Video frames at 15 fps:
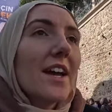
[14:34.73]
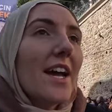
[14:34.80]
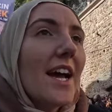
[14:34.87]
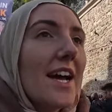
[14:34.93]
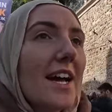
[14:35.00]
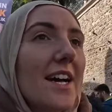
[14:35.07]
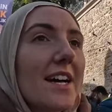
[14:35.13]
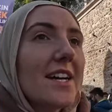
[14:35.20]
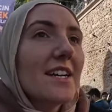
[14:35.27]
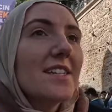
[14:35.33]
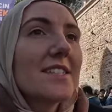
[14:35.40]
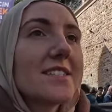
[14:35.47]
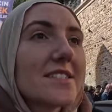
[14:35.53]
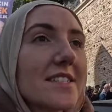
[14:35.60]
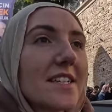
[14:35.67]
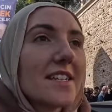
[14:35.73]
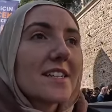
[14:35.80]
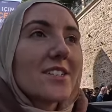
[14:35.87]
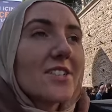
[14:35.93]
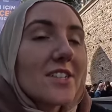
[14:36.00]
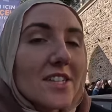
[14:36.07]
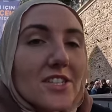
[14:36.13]
and
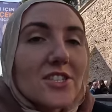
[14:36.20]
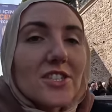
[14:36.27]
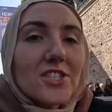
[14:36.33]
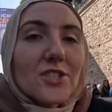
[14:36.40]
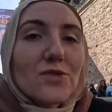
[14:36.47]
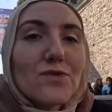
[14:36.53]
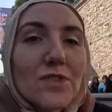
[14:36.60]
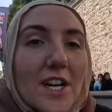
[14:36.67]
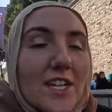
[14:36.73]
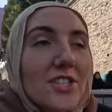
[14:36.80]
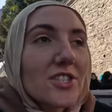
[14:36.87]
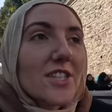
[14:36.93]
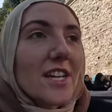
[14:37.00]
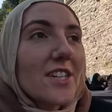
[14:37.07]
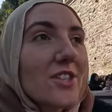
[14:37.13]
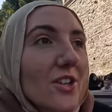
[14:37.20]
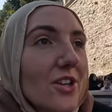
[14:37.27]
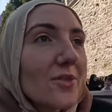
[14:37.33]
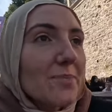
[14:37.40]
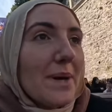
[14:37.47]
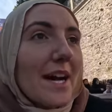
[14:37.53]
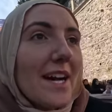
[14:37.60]
you're literally just rushed in, you're
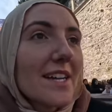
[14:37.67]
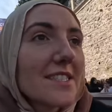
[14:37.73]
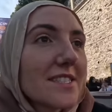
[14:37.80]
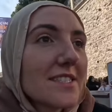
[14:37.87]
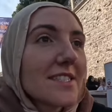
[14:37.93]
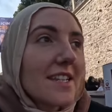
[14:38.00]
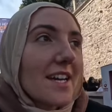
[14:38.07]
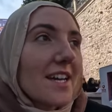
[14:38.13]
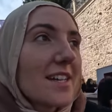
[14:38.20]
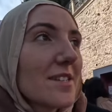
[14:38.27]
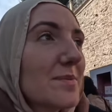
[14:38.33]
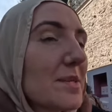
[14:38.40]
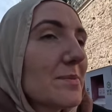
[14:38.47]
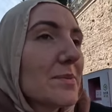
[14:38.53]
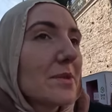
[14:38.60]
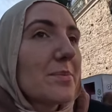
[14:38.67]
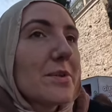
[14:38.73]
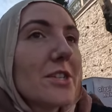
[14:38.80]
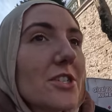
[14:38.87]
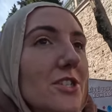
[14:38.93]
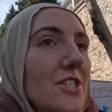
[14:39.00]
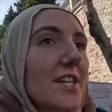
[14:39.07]
all packed in together, people are
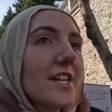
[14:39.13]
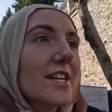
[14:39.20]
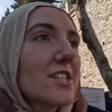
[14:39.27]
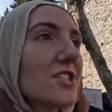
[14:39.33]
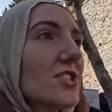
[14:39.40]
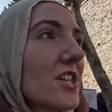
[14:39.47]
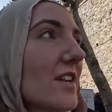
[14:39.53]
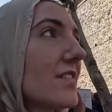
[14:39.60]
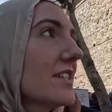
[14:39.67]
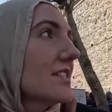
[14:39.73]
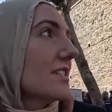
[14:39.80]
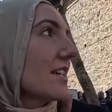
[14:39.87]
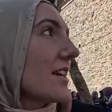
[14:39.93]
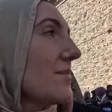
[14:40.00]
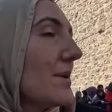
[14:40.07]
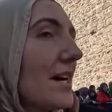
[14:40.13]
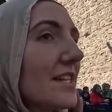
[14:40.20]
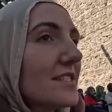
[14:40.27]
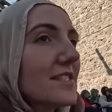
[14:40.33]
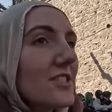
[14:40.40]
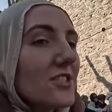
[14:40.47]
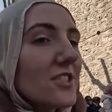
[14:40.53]
pushing and shoving to get
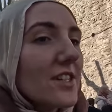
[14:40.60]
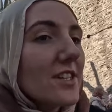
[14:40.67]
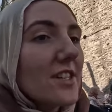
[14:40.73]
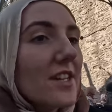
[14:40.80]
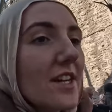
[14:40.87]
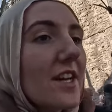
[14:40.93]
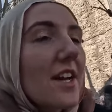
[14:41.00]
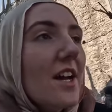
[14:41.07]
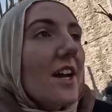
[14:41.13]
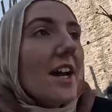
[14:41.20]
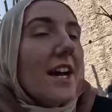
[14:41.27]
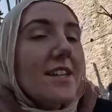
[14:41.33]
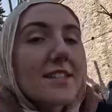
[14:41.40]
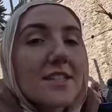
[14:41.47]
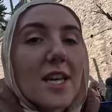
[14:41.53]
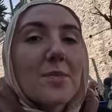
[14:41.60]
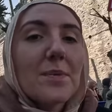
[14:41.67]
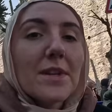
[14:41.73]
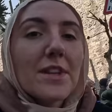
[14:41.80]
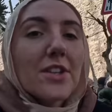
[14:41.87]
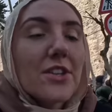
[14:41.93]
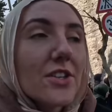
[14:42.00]
past each other and
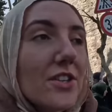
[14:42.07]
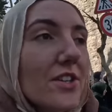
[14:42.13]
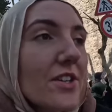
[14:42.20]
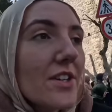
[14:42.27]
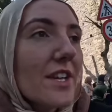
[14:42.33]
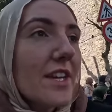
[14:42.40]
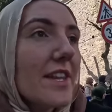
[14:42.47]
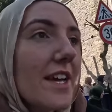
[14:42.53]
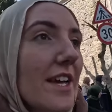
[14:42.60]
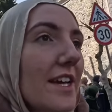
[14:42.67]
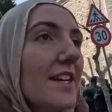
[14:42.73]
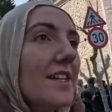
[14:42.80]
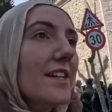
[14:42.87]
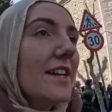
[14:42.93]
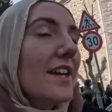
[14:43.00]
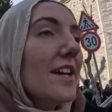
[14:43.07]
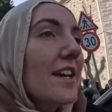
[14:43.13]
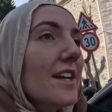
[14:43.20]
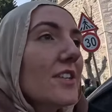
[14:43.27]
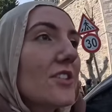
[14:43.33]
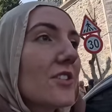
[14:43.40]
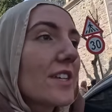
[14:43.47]
skipping the queue, and then
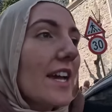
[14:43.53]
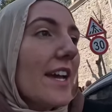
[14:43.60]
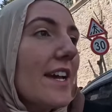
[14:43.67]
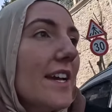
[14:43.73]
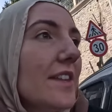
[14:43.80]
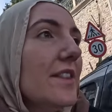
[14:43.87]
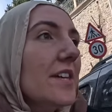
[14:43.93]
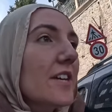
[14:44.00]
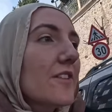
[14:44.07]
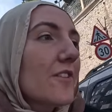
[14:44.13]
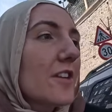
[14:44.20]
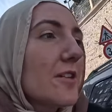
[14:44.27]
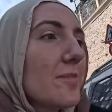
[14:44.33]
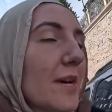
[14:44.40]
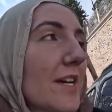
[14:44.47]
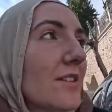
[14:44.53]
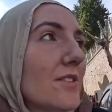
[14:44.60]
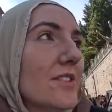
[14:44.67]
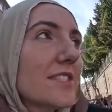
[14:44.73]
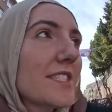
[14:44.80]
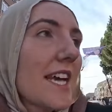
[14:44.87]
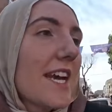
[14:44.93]
you get in there for
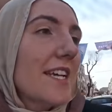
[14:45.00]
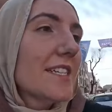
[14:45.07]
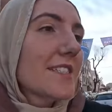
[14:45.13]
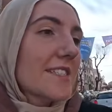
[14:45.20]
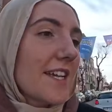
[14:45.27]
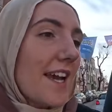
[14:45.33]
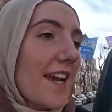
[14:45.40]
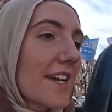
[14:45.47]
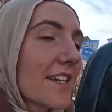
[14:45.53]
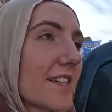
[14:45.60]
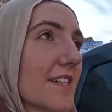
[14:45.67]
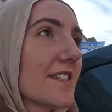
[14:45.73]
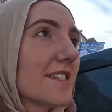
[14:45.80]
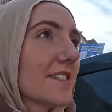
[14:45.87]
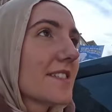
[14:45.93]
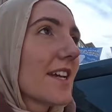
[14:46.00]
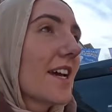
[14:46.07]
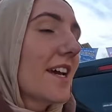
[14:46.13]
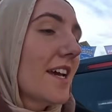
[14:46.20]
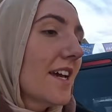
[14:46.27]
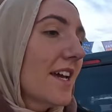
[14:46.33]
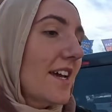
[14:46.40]
about 10 seconds
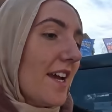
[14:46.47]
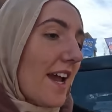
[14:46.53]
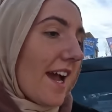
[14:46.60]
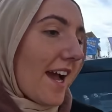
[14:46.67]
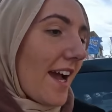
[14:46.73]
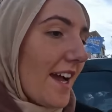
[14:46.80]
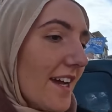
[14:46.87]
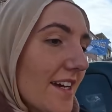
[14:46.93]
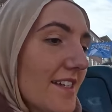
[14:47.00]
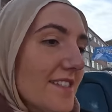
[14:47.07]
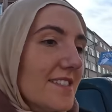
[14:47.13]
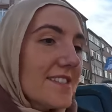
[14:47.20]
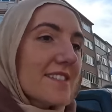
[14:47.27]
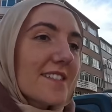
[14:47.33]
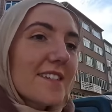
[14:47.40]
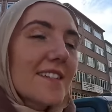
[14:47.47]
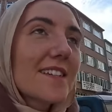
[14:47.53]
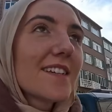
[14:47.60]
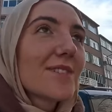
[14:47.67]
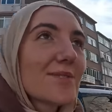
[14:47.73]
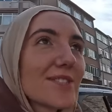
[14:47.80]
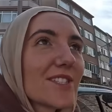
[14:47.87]
and
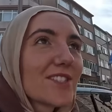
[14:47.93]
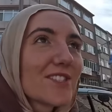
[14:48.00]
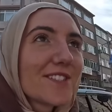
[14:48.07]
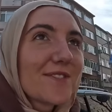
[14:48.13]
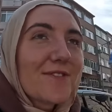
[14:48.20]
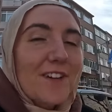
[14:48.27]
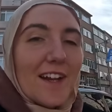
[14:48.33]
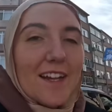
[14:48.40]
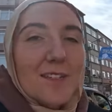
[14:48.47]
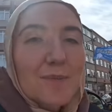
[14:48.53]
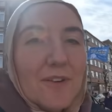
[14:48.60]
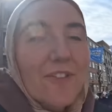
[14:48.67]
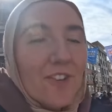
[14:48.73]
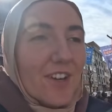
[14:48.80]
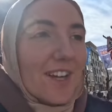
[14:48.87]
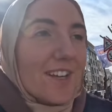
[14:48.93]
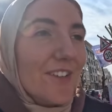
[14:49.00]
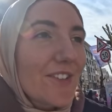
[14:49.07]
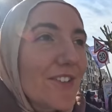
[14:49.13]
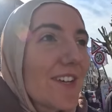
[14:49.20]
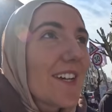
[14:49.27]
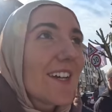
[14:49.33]
it was literally finished before I
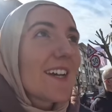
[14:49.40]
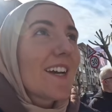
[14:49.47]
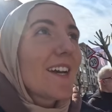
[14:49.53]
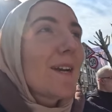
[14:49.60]
knew it.